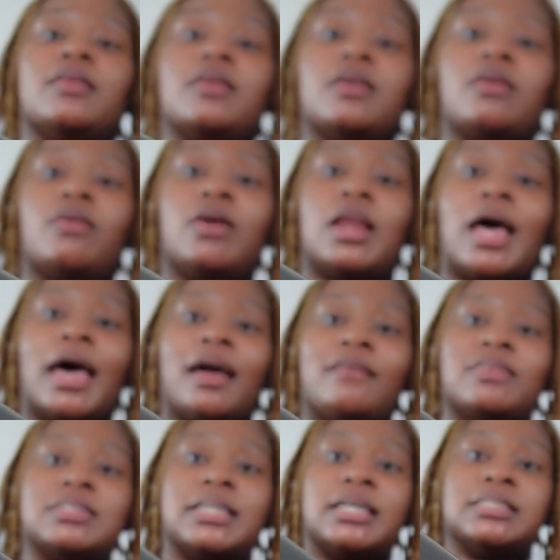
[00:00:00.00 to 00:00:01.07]
y'all. I have
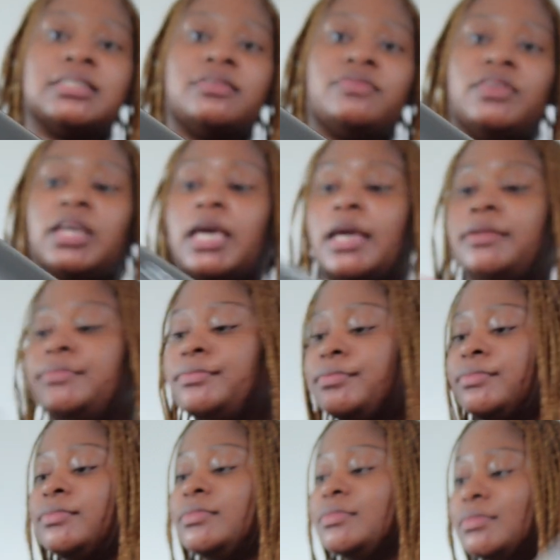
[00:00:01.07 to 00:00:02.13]
a Dyson V8.
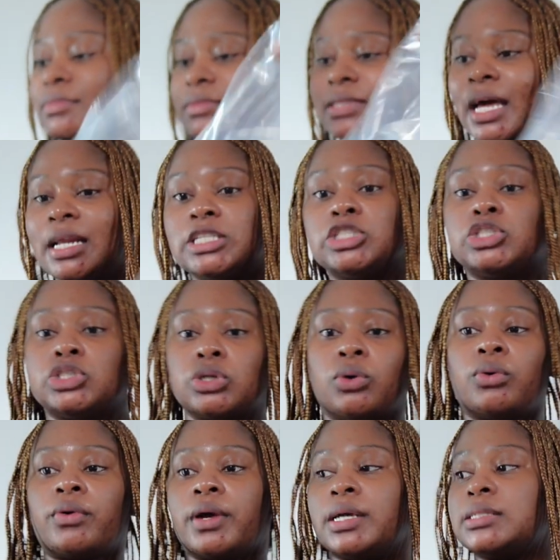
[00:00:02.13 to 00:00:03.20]
That is so
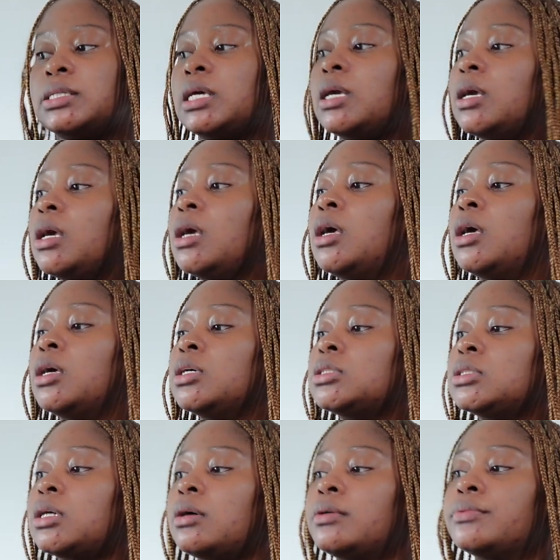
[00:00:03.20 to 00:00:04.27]
crazy.
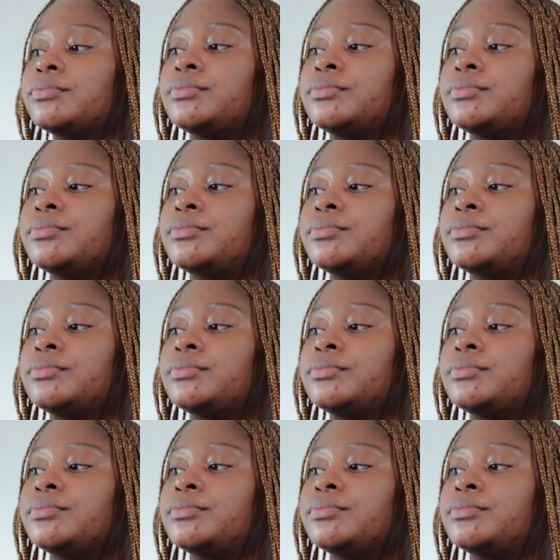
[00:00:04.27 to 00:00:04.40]
So,